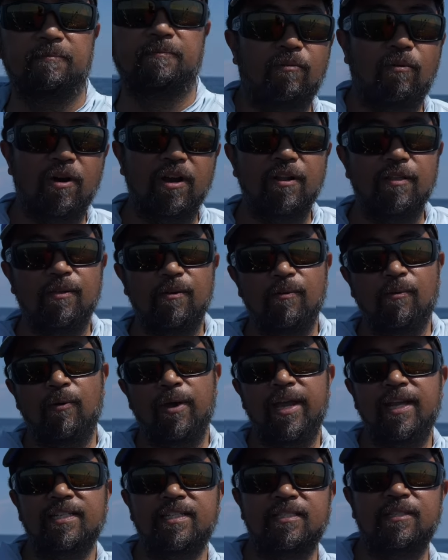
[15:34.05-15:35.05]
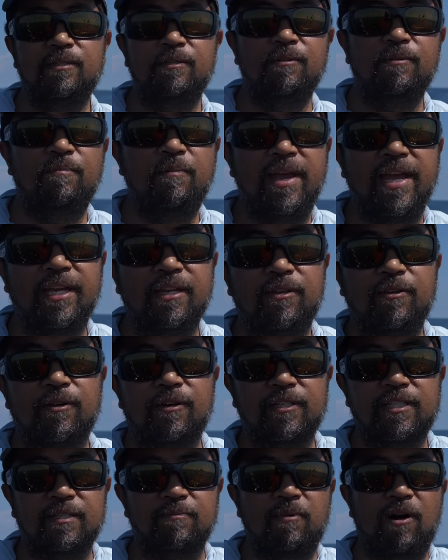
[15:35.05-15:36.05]
One of the ways to make
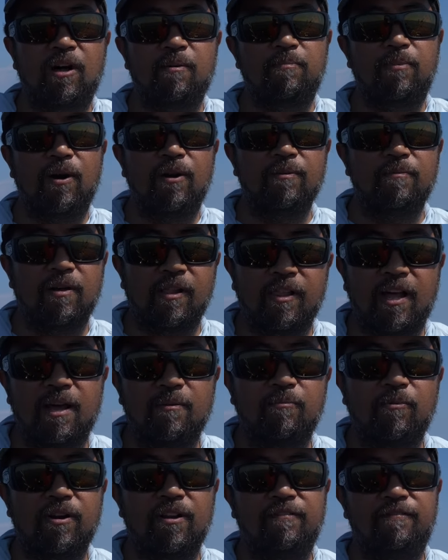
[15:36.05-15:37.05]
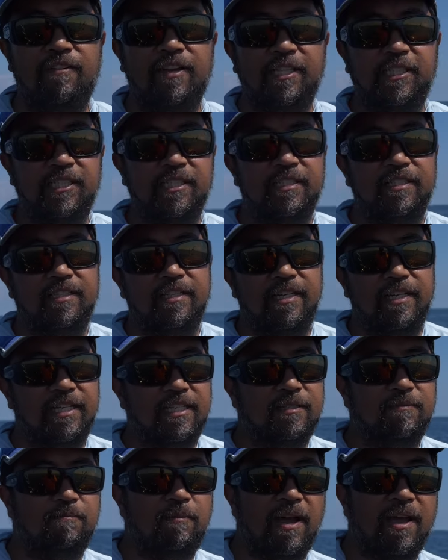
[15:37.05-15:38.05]
your small boat a lot more efficient
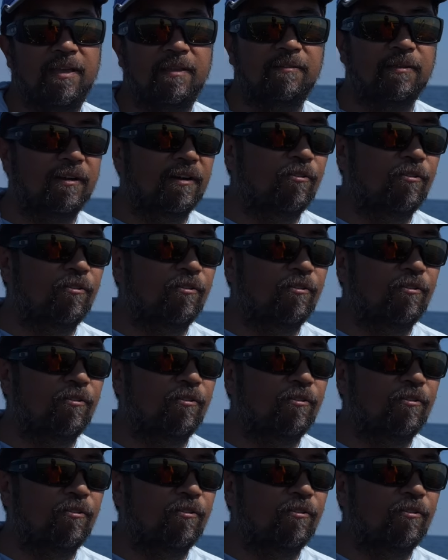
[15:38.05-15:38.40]
is by